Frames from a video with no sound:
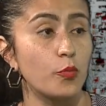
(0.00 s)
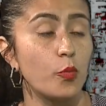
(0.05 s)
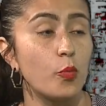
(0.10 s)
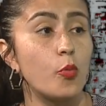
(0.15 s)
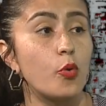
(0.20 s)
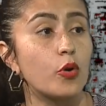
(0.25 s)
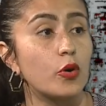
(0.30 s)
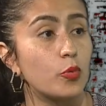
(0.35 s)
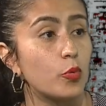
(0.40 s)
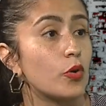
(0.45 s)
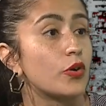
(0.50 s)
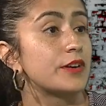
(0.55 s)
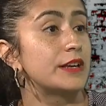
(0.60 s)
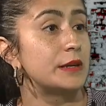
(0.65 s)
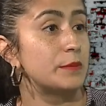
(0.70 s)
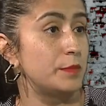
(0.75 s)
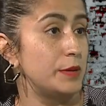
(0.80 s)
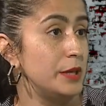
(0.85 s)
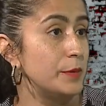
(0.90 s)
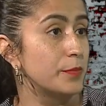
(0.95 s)
more
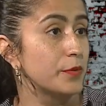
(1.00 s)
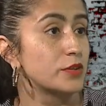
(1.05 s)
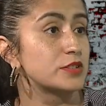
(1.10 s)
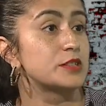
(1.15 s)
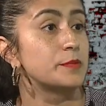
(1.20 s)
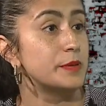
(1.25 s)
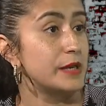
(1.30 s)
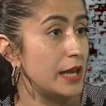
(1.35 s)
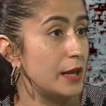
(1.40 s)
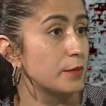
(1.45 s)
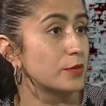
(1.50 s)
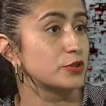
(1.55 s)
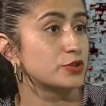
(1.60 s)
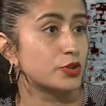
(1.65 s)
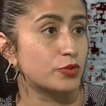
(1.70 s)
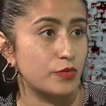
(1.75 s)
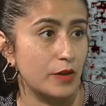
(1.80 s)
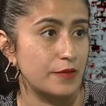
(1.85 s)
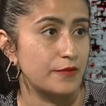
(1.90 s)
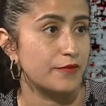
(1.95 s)
working people to be able
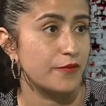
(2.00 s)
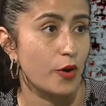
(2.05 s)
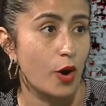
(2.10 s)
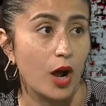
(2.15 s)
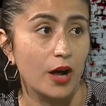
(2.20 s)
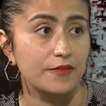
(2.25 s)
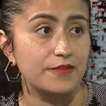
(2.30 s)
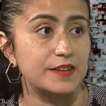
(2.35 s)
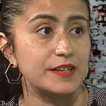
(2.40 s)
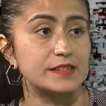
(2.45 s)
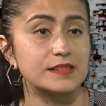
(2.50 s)
to run for office.